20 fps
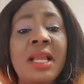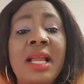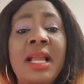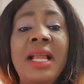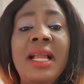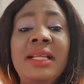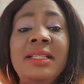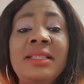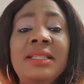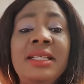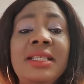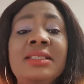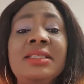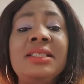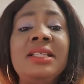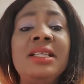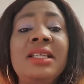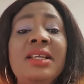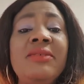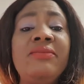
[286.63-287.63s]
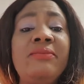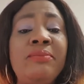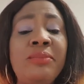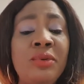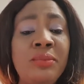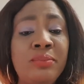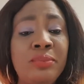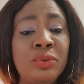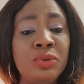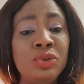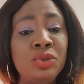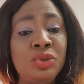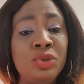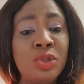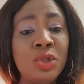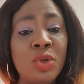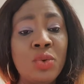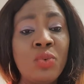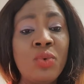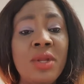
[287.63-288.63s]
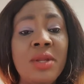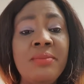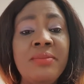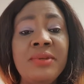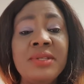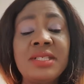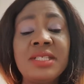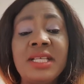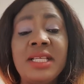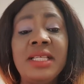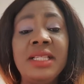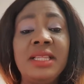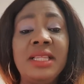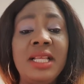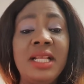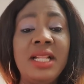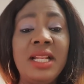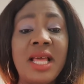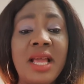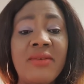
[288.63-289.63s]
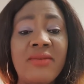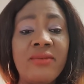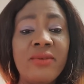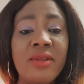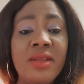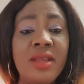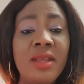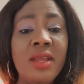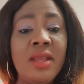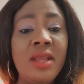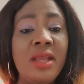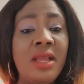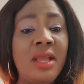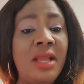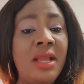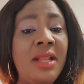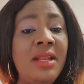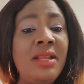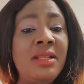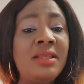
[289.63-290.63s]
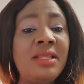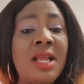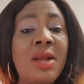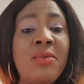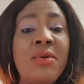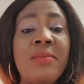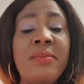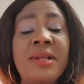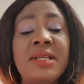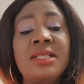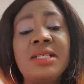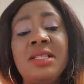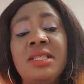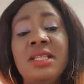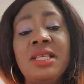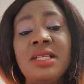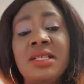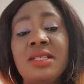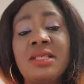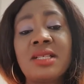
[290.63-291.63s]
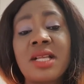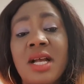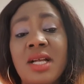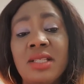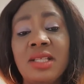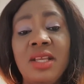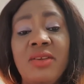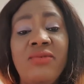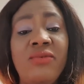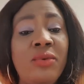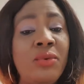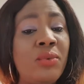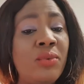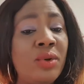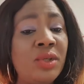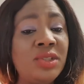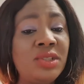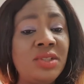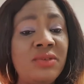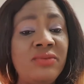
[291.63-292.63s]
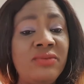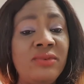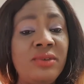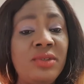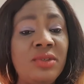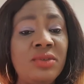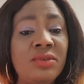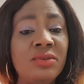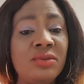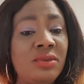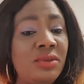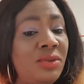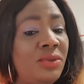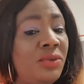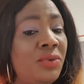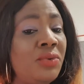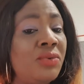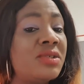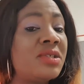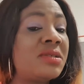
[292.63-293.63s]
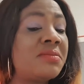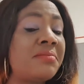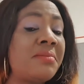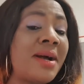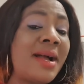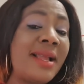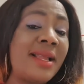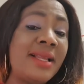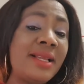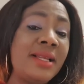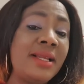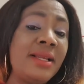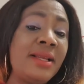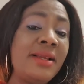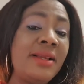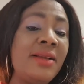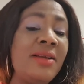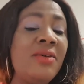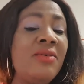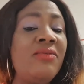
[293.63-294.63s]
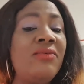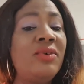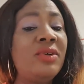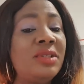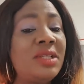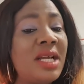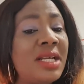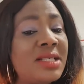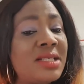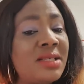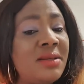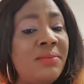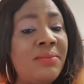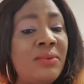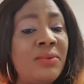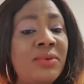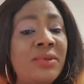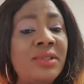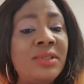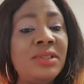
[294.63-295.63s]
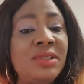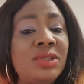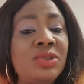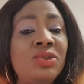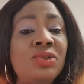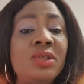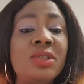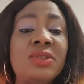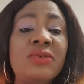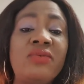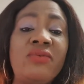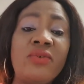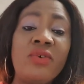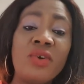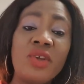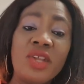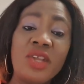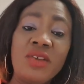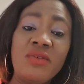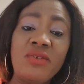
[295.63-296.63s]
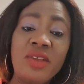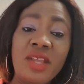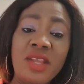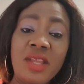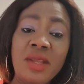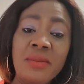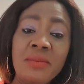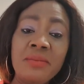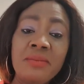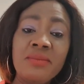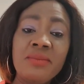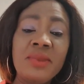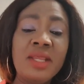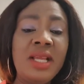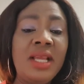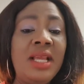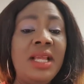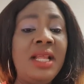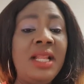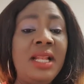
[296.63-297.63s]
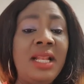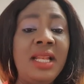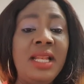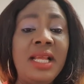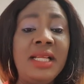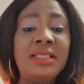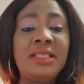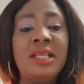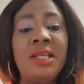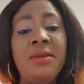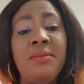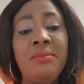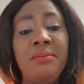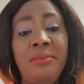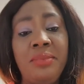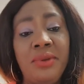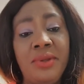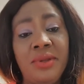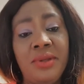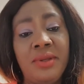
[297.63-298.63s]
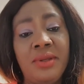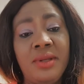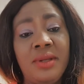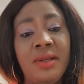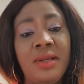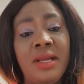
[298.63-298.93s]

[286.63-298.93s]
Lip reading: Ernest give people joy when he be say the life. Anytime we person this sad, if you watch a video, you go smile. For that simple reason, just forgive him, let him be.